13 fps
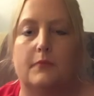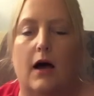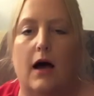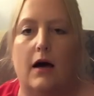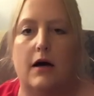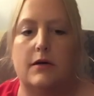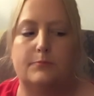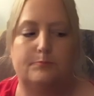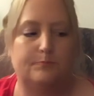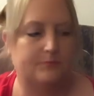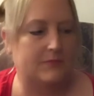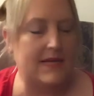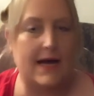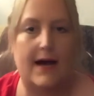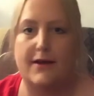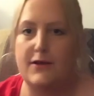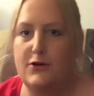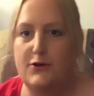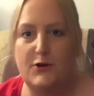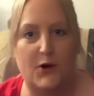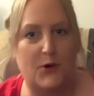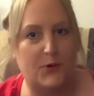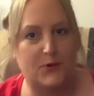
um, yeah, you know,